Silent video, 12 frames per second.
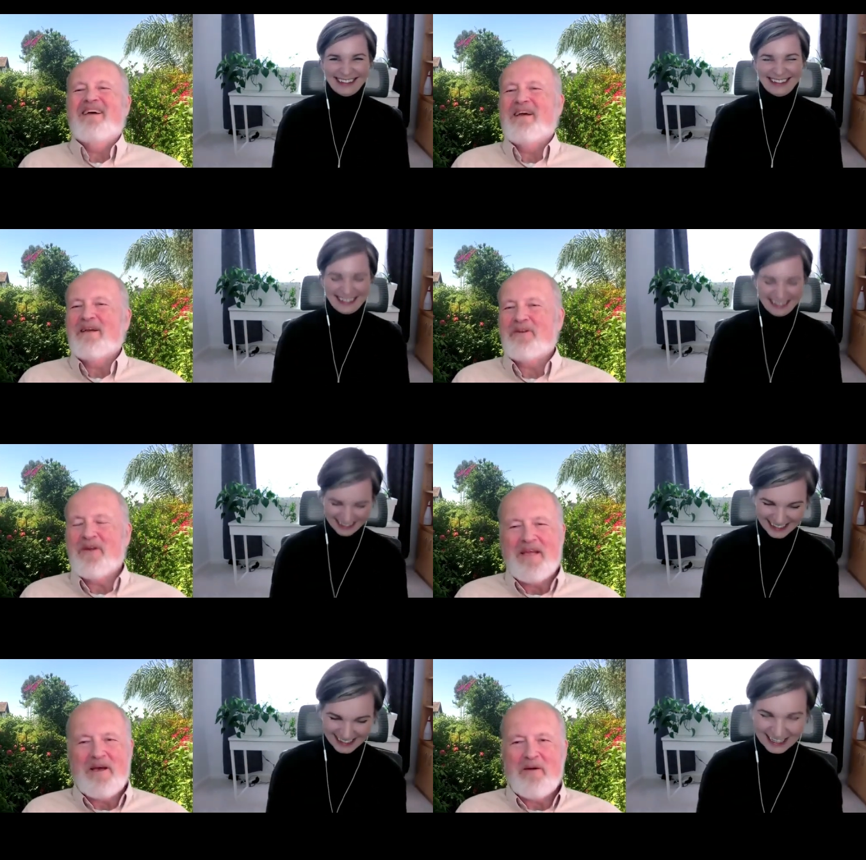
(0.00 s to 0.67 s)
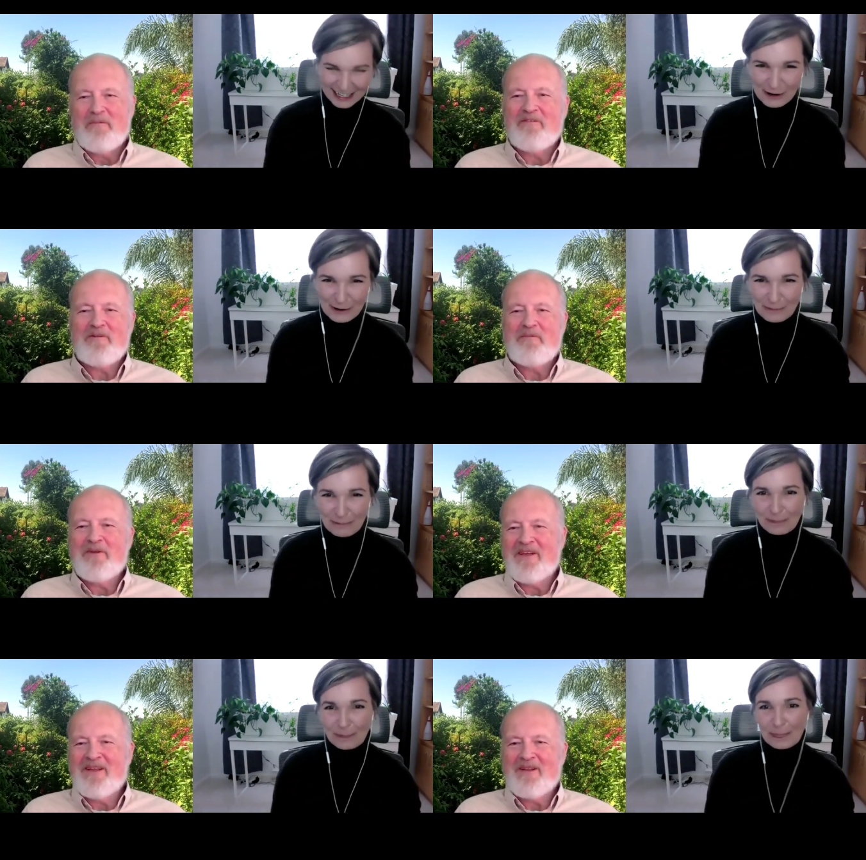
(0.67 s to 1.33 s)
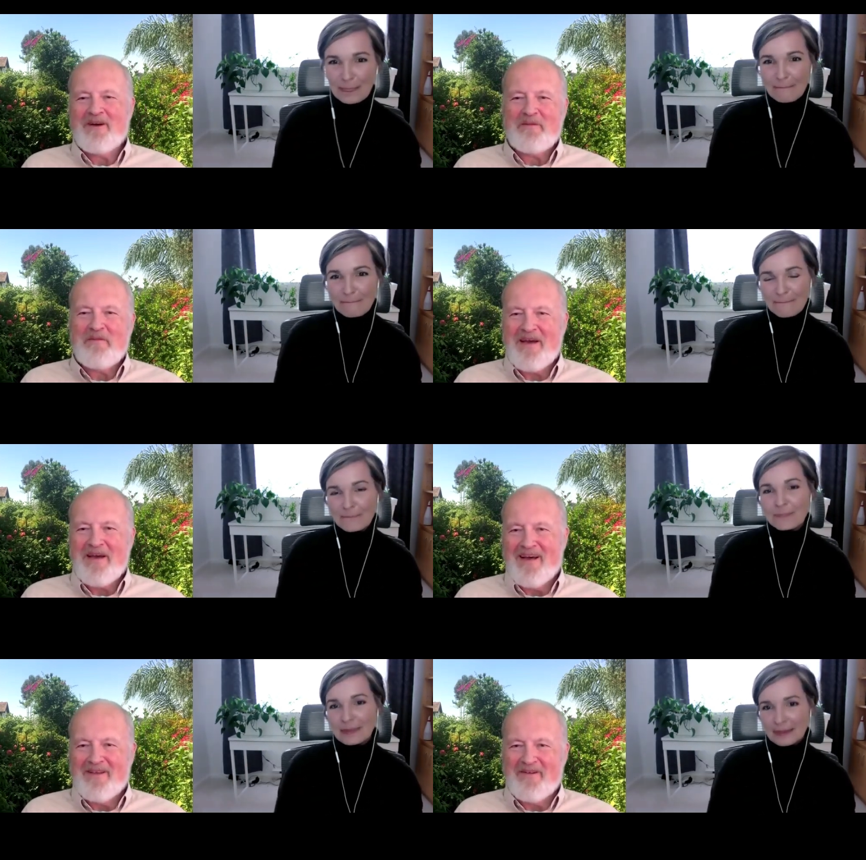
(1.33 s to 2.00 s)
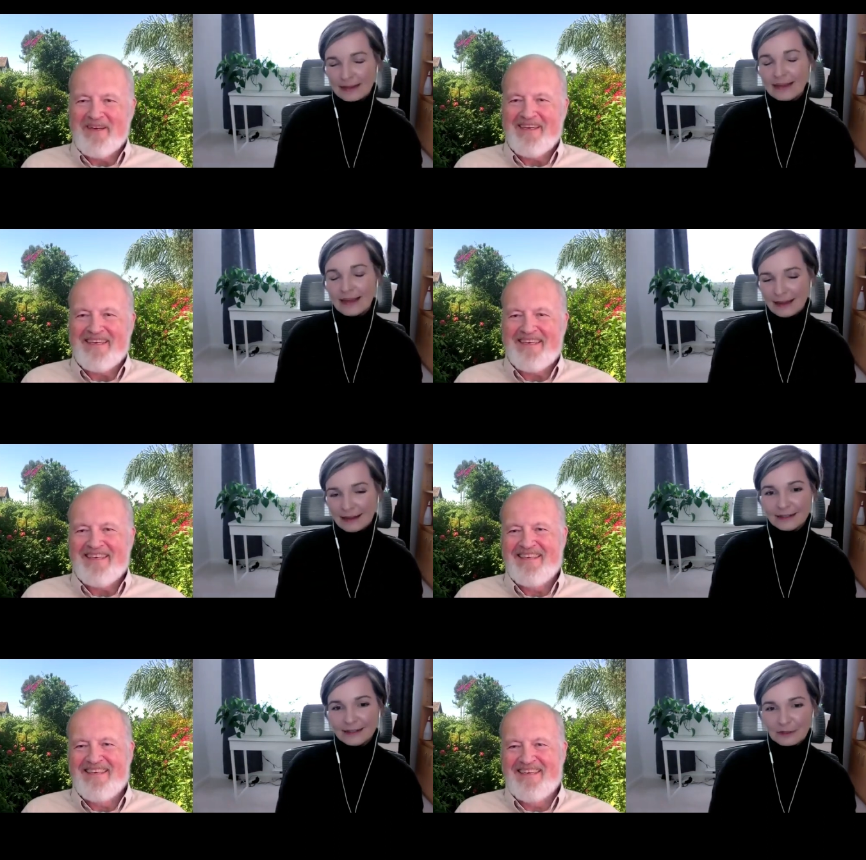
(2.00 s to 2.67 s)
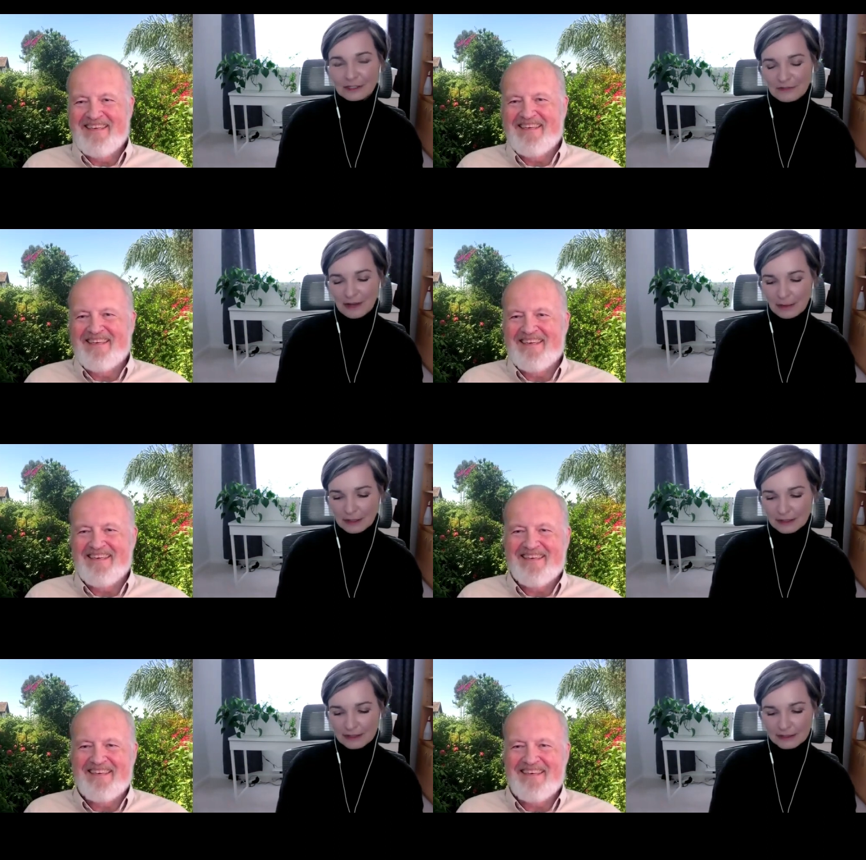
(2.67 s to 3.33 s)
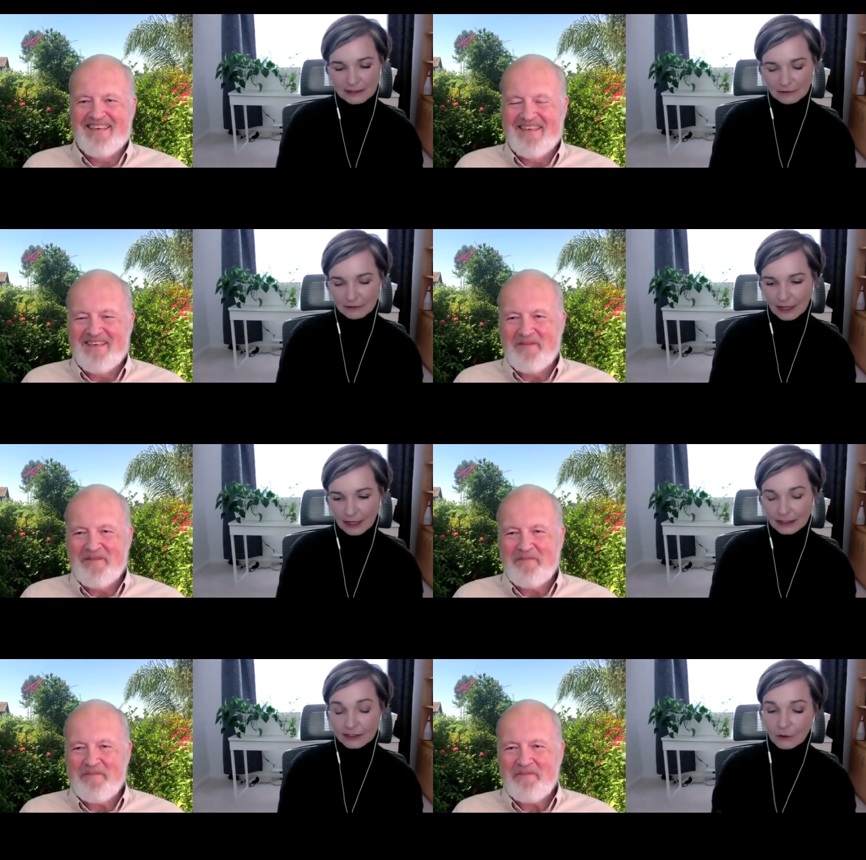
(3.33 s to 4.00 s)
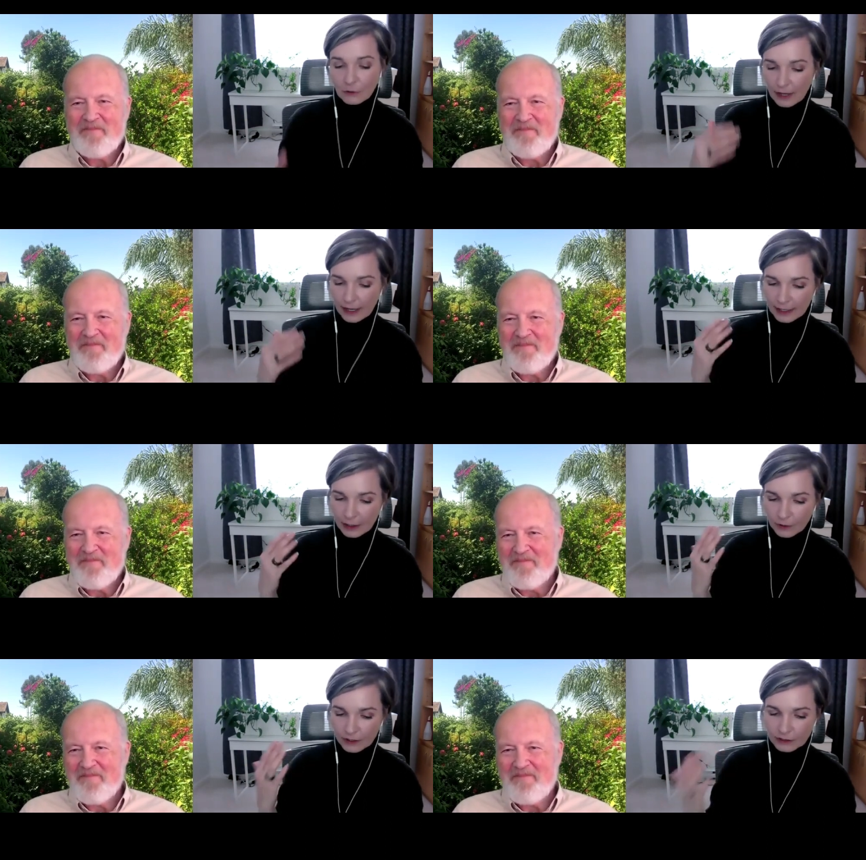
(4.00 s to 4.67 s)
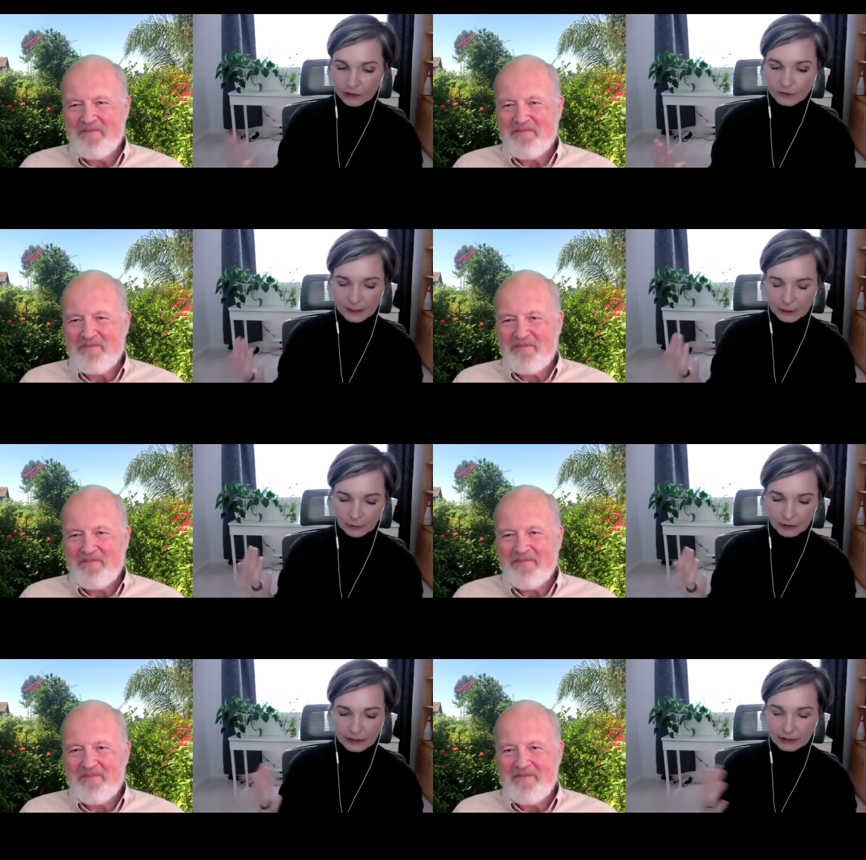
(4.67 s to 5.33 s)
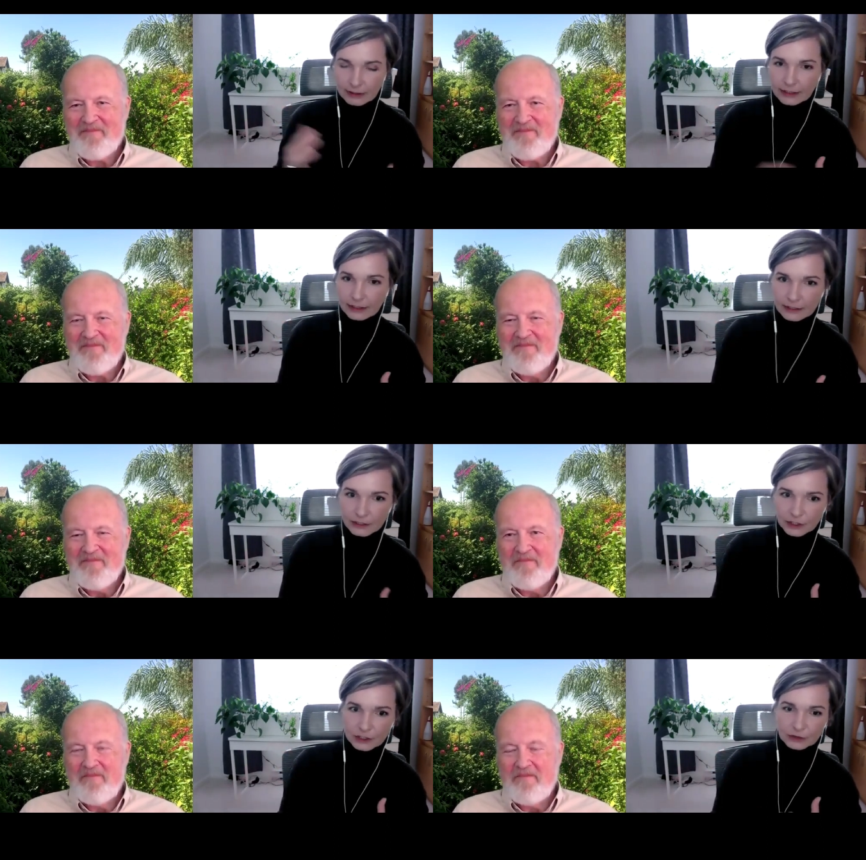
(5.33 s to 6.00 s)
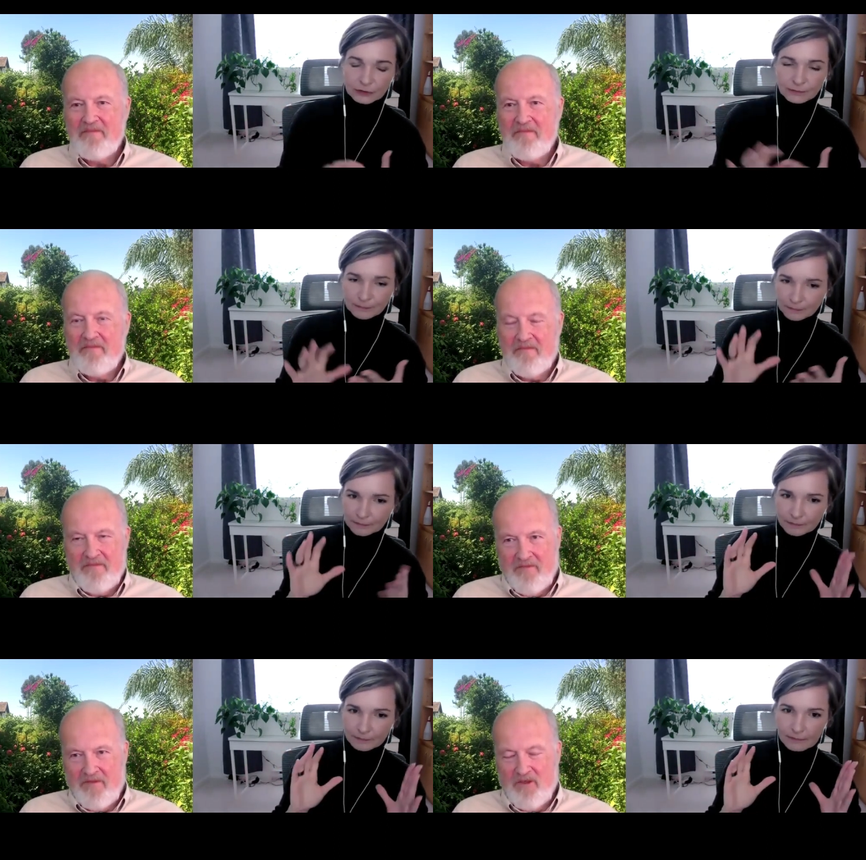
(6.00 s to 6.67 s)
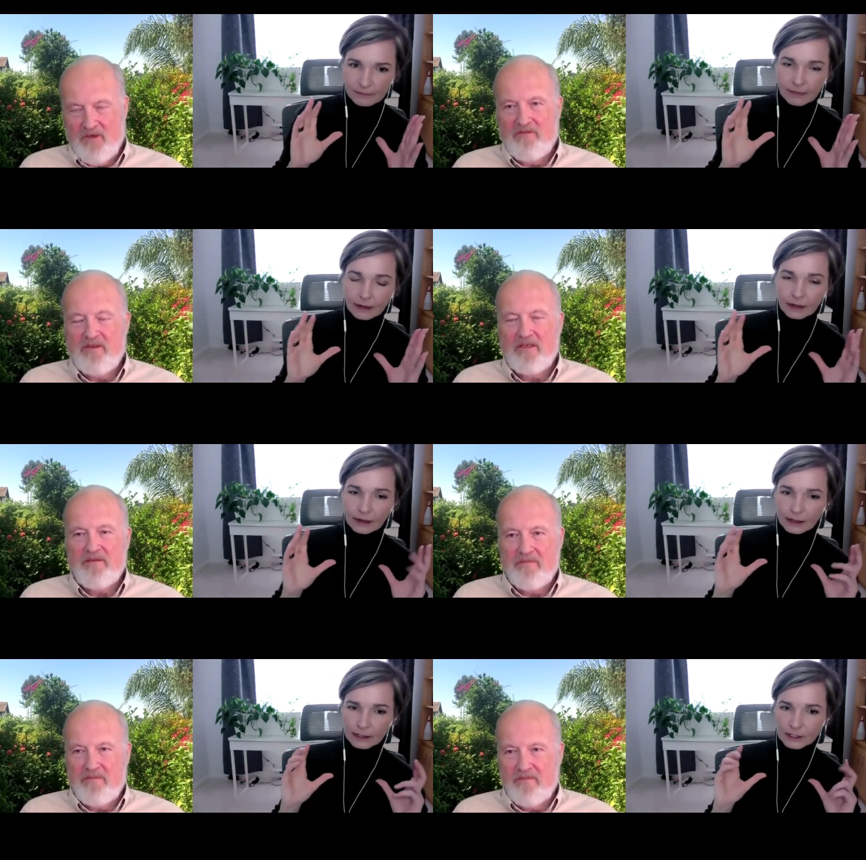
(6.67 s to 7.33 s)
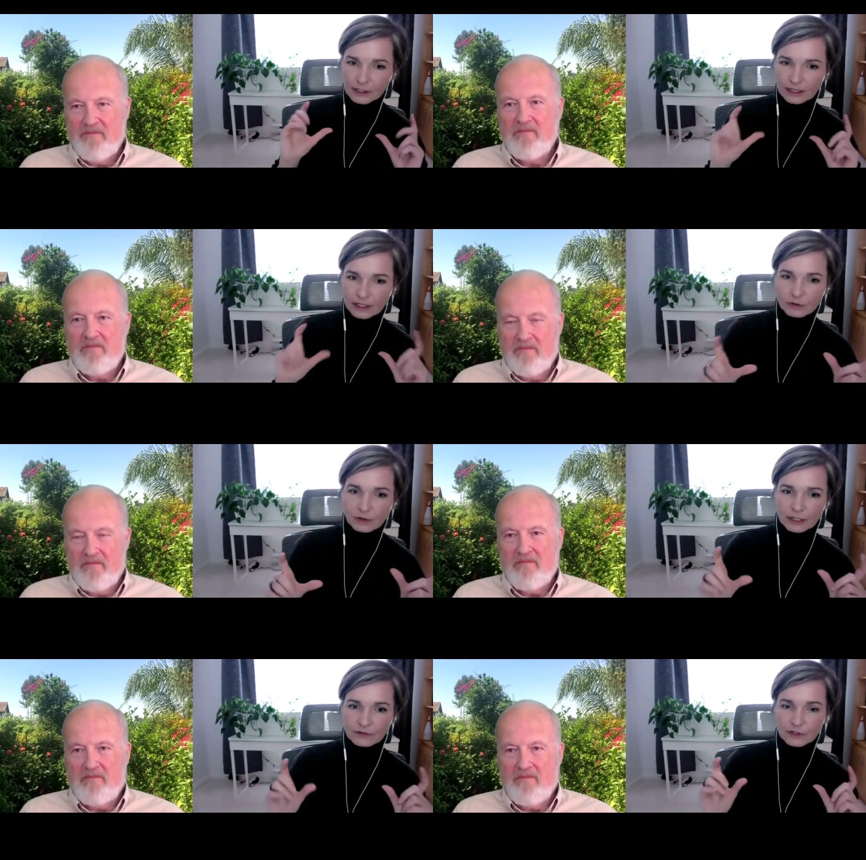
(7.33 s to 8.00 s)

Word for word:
Speaker 1: trying to help everybody along the path, right?
Speaker 2: Yeah, no, it's fabulous. So, uh, so uh, what I'll do is I'll put the link to uh, to the interactive